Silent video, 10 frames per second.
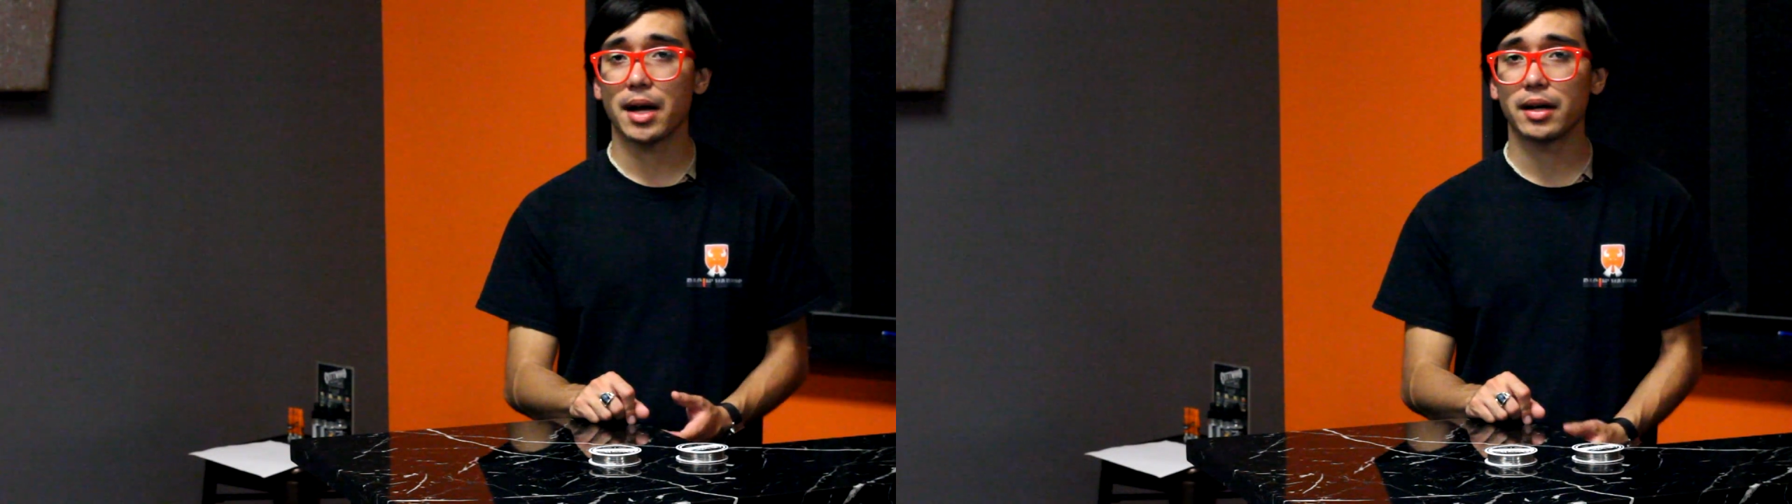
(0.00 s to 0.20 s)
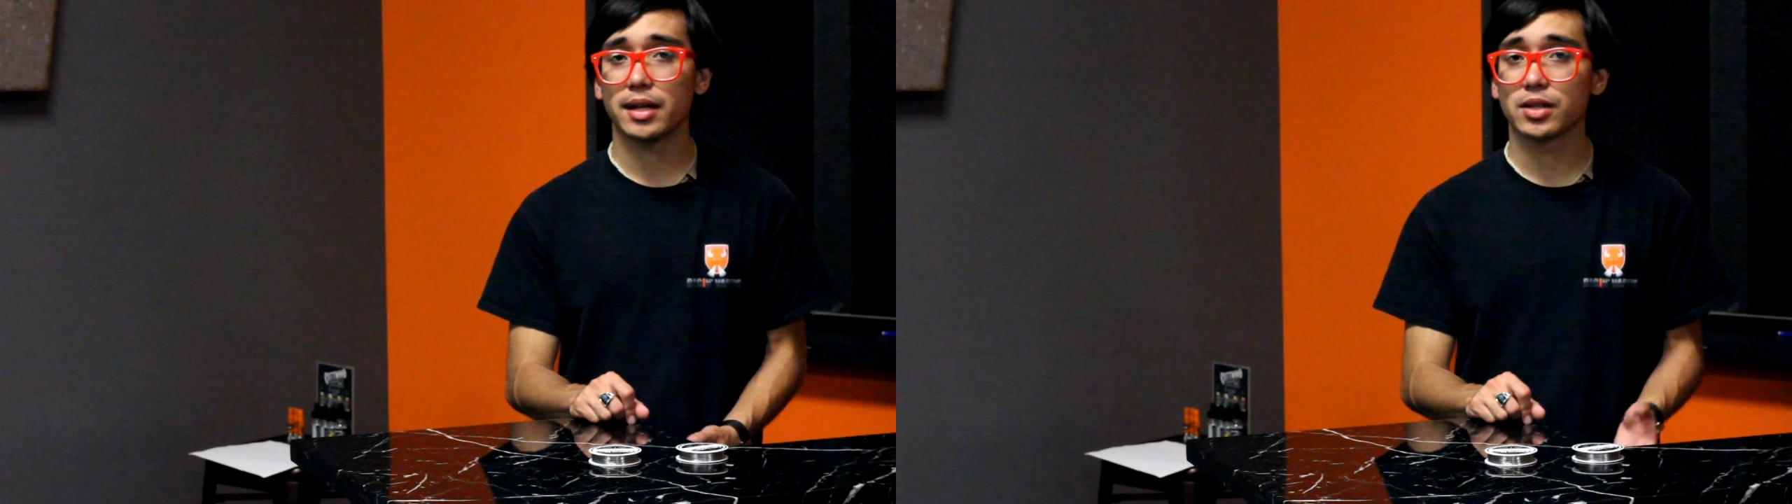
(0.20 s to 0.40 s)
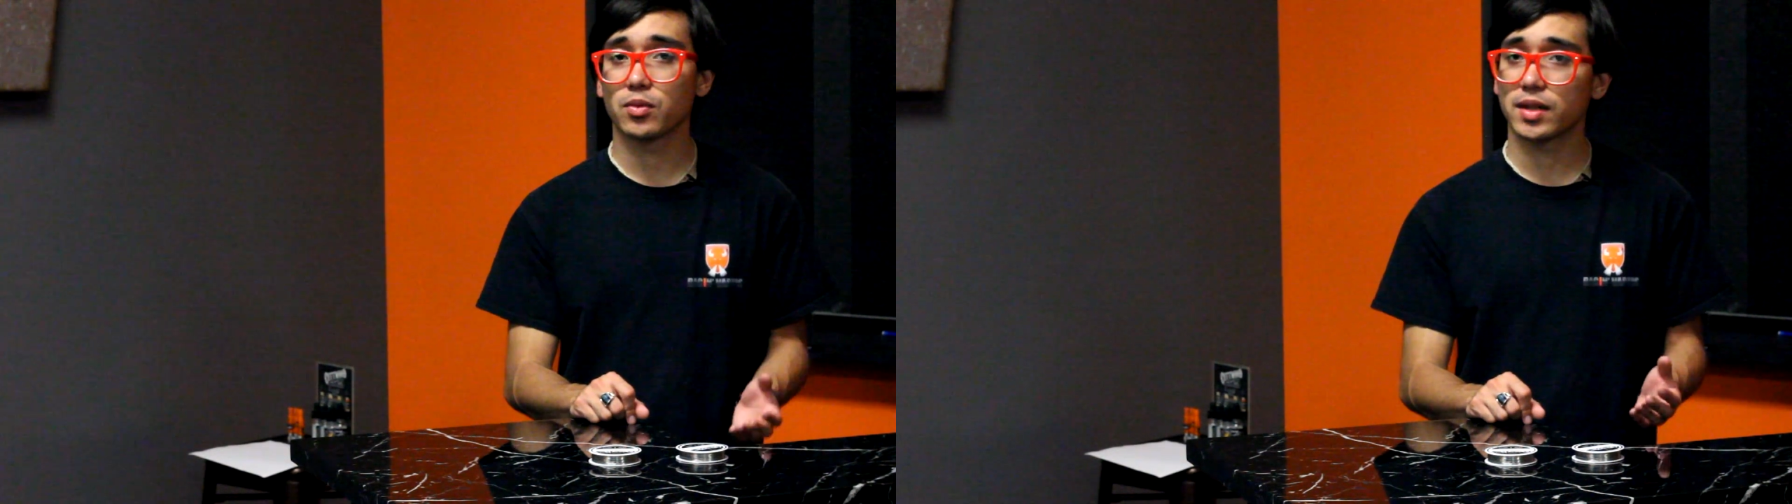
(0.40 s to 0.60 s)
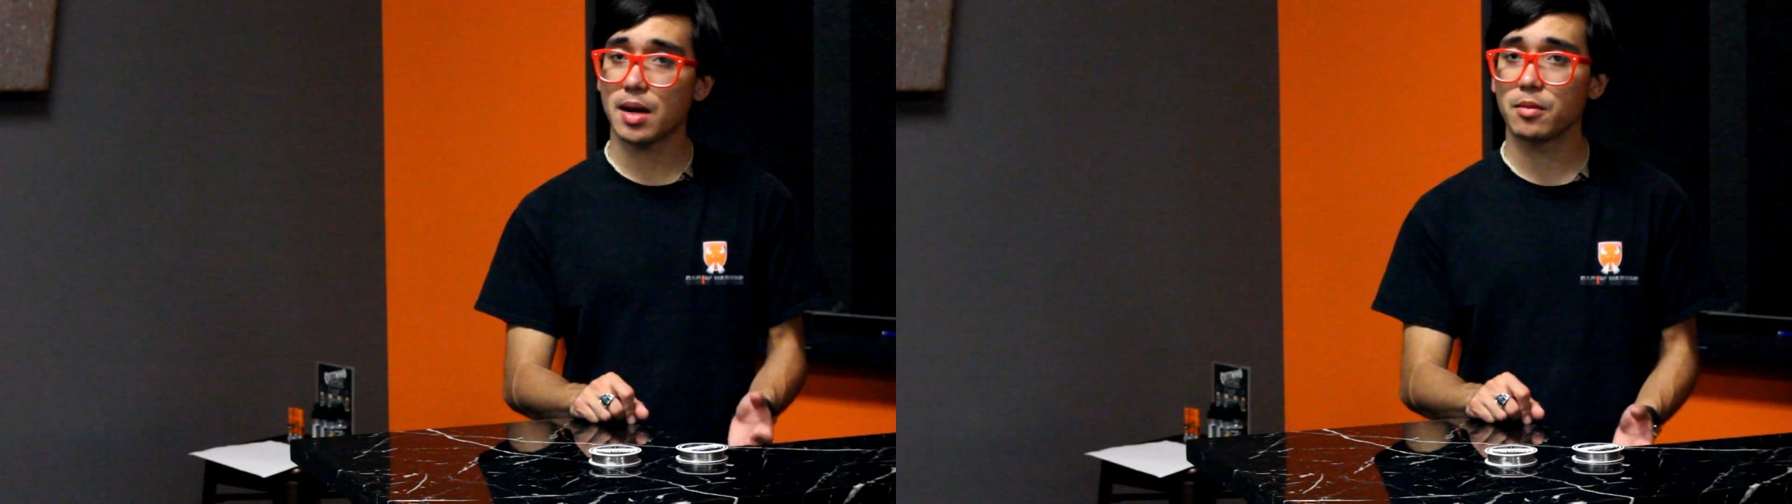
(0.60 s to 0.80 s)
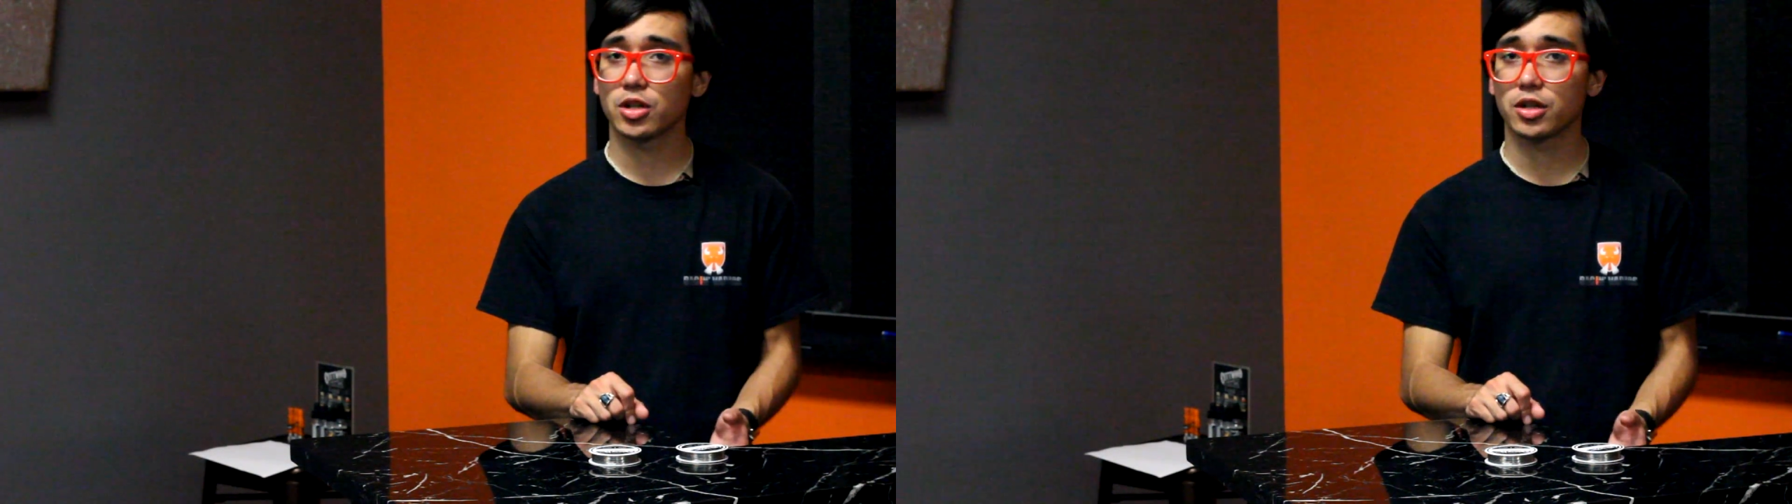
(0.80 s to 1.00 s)
it is with
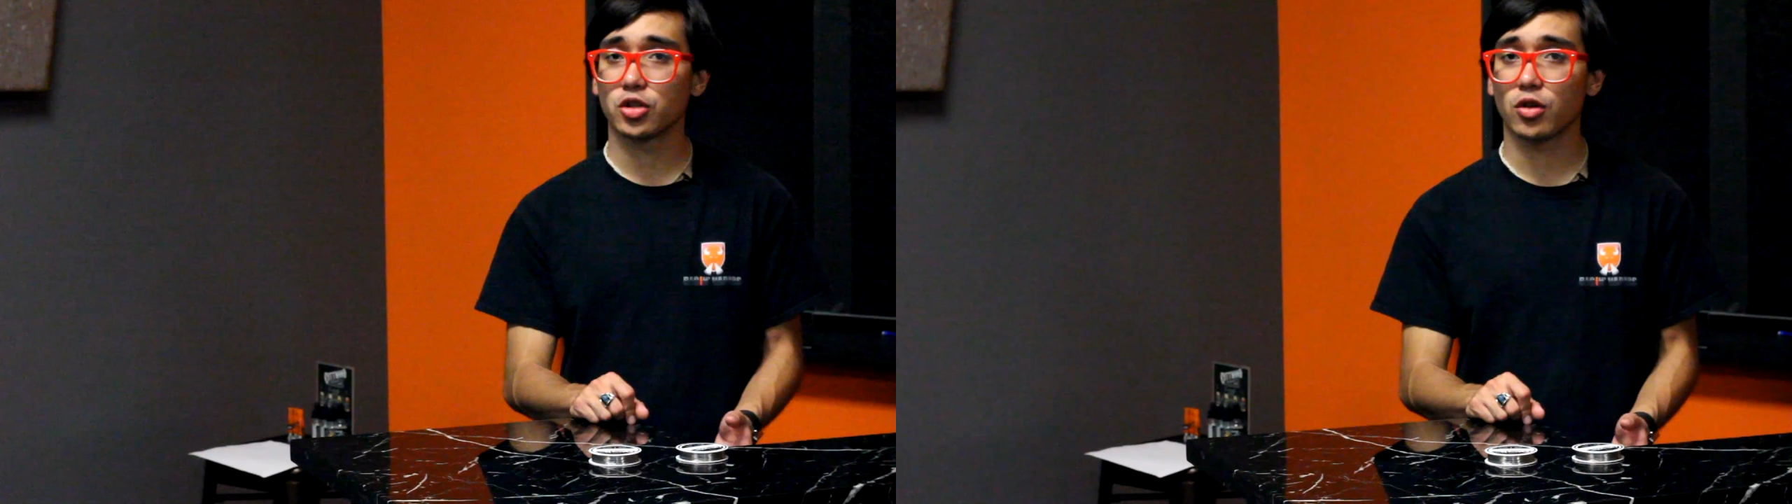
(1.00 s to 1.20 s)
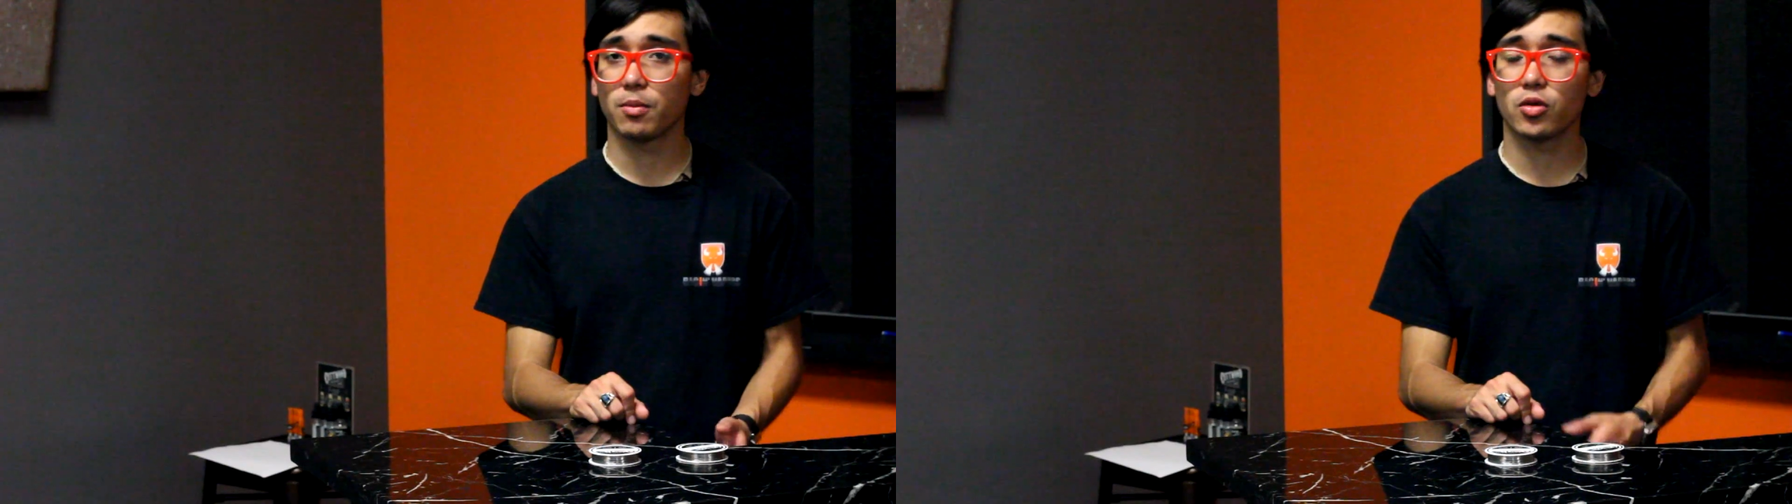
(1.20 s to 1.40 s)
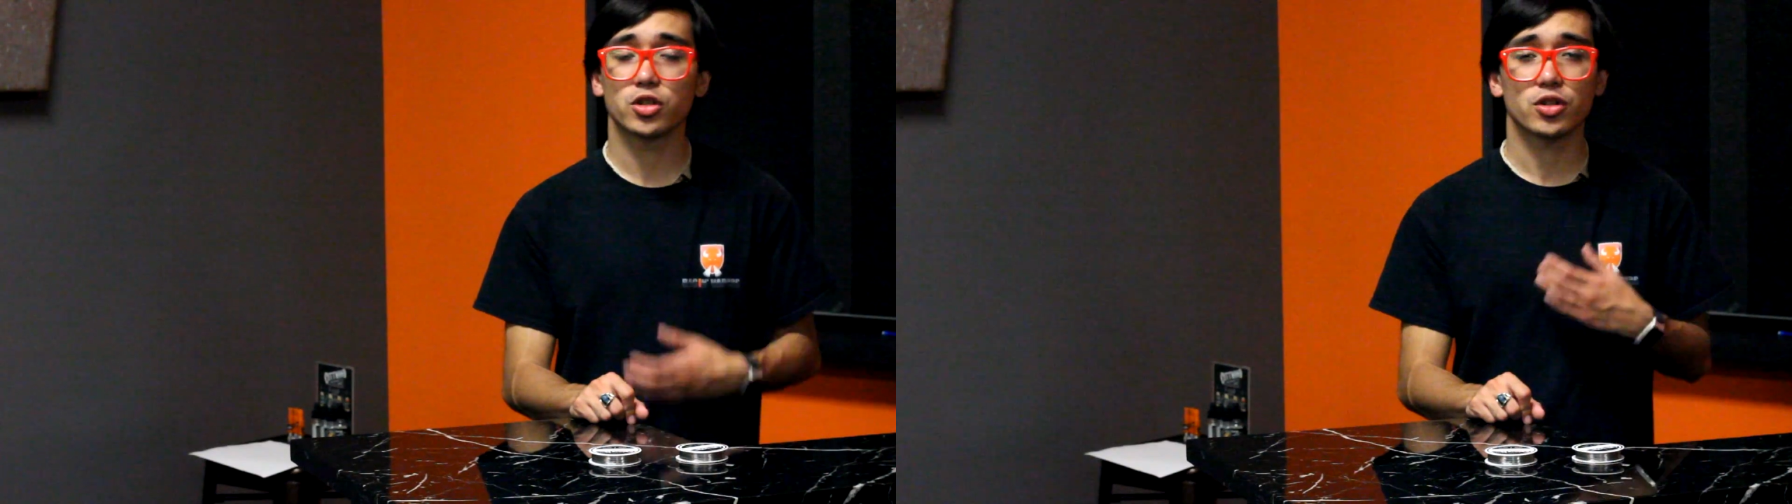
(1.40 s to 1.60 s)
temperature control boards,